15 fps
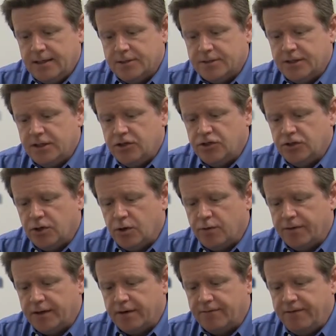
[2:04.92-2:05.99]
Studies show
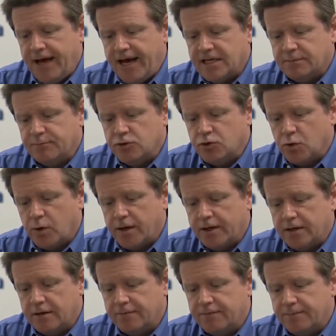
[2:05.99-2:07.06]
that a vast
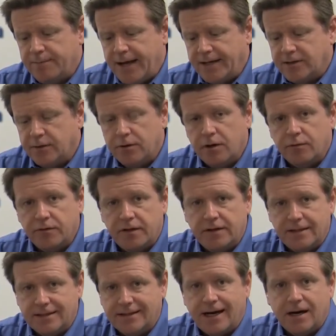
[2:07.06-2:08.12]
majority of bacteria within the
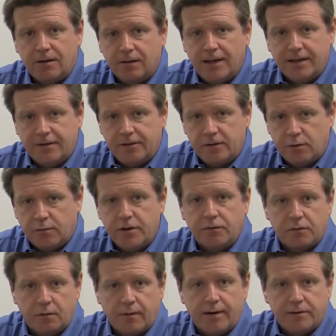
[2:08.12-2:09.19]
entire length of the
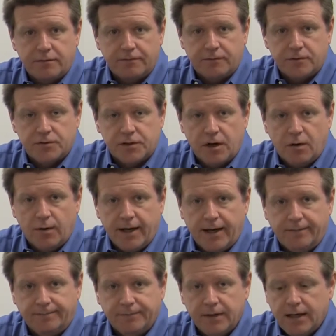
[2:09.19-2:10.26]
urethra right when you first go in.
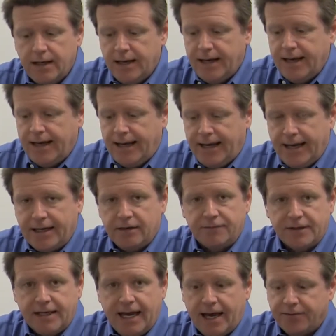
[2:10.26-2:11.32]
And if
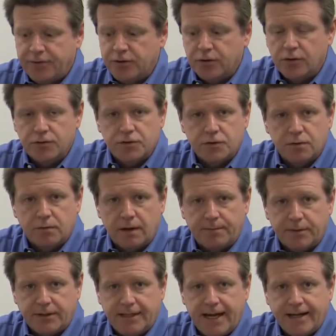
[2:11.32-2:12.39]
the catheter goes through
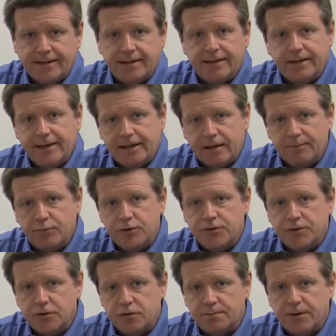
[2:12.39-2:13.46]
unprotected, it can push
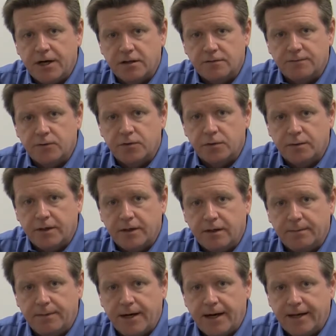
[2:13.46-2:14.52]
those bugs further into the
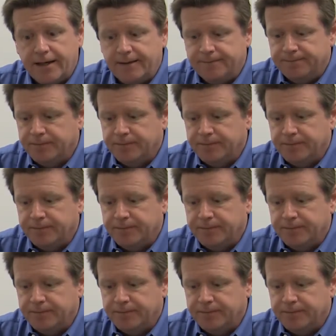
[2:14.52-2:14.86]
body.